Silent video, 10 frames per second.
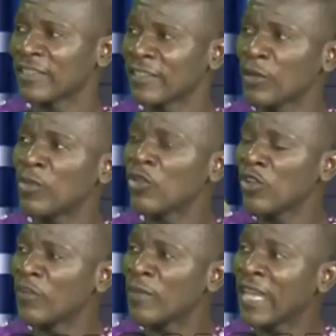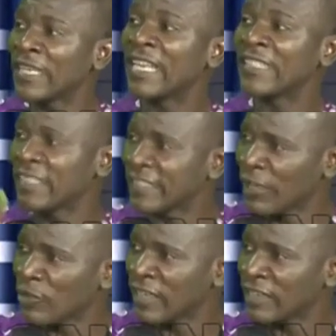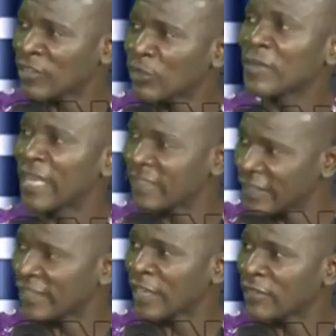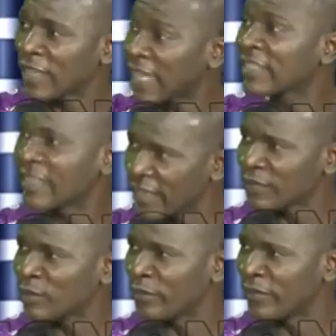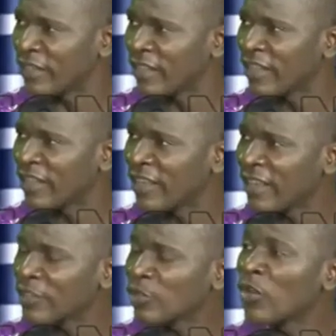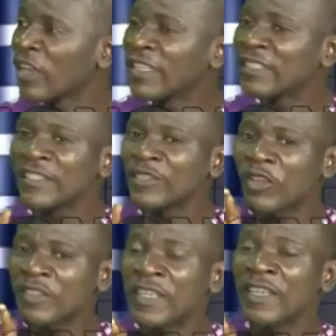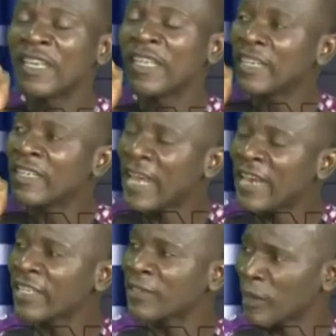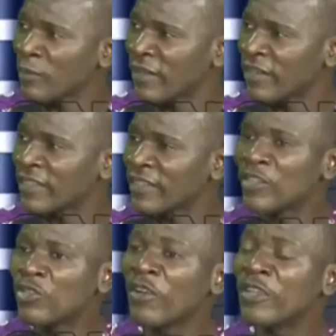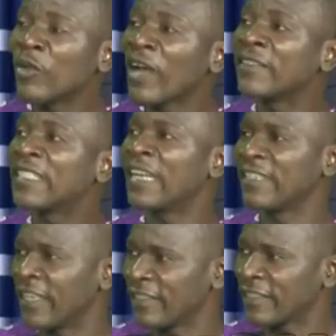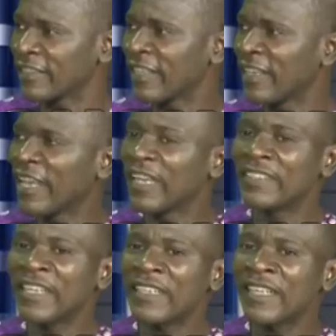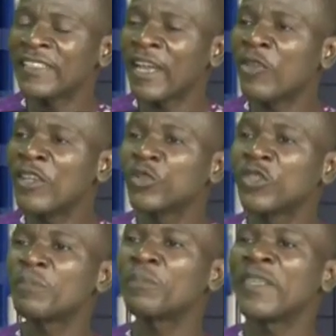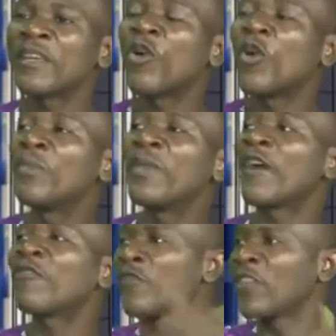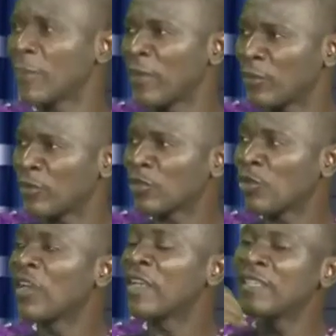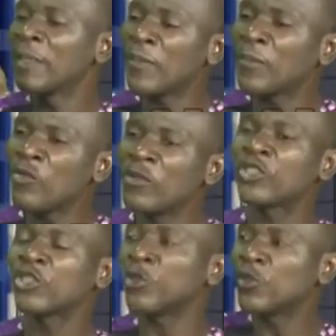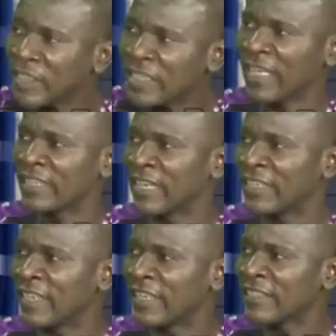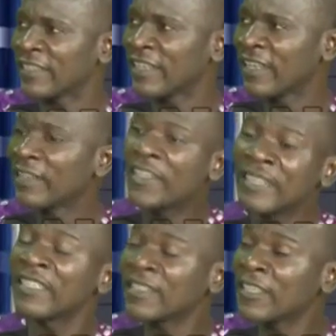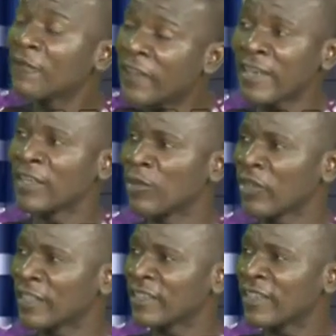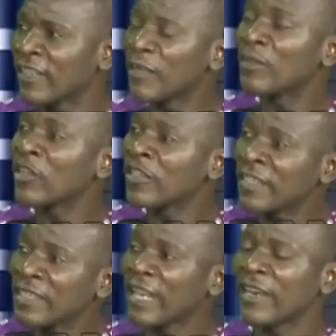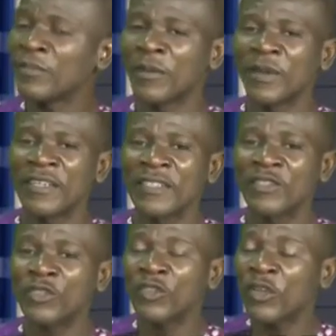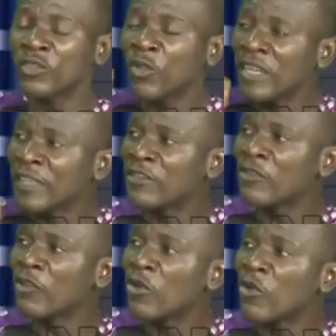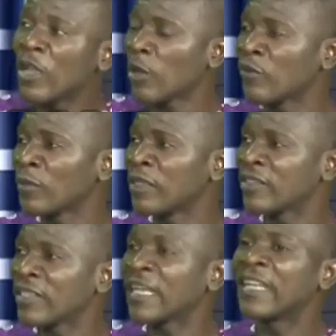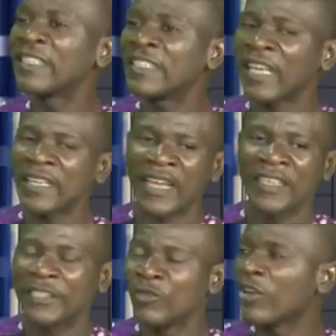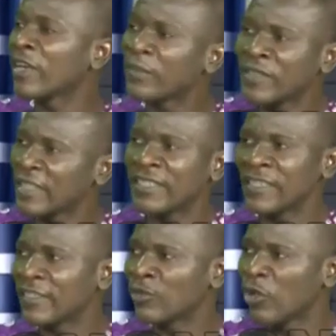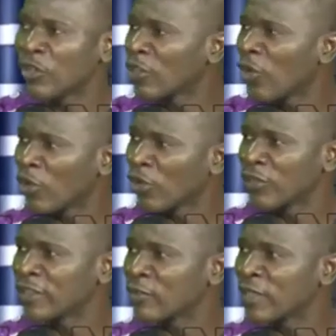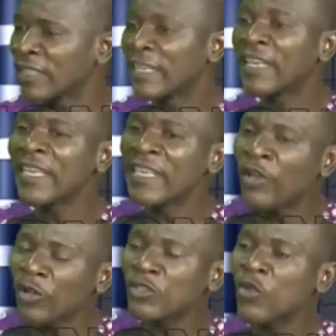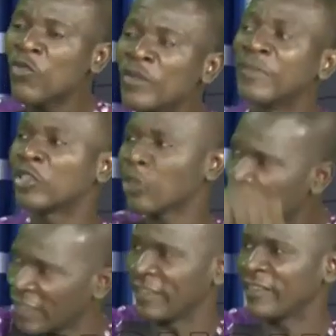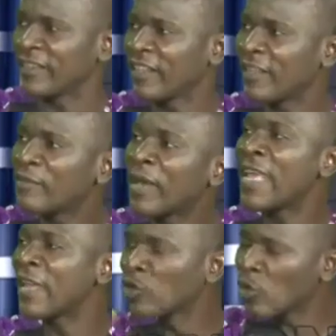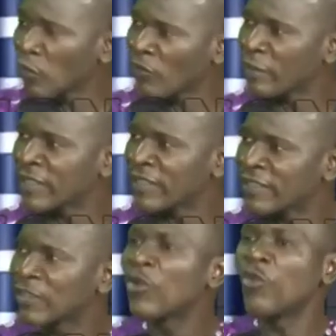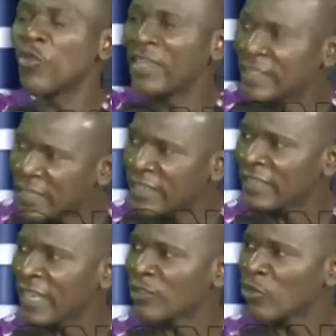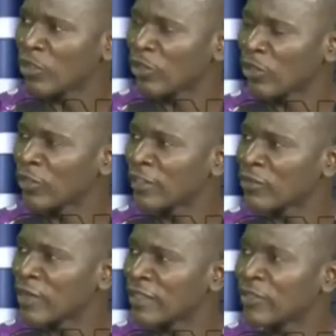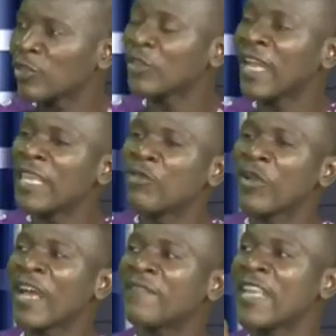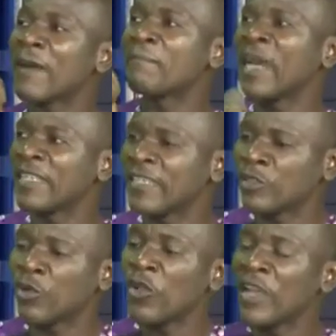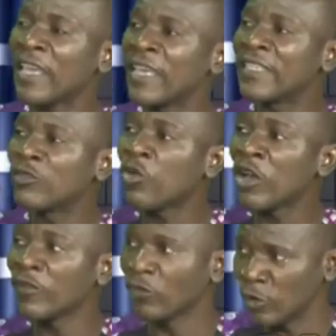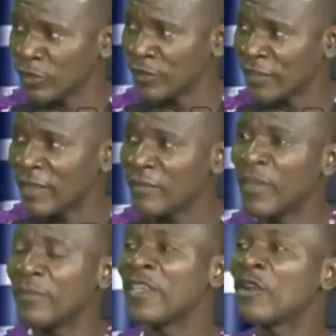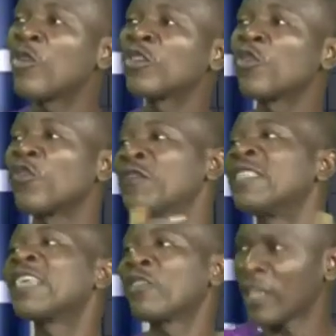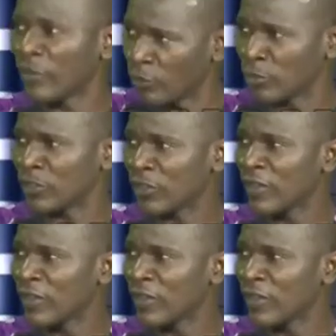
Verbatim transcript: Some local government had 18,000, some 19,000, as the case may be. So it is not in indirect primaries, you are going to have delegates. And the delegates are going to speak on behalf of their people. So the people will choose their delegates. It is still very democratic because in indirect primaries, no, no individual will wake up from the street and decide that he's the one representing his ward or constituency. He also will be chosen by a group of persons within that ward or constituency so that he will have their mandate. So his one vote may be equal to 15,000 votes.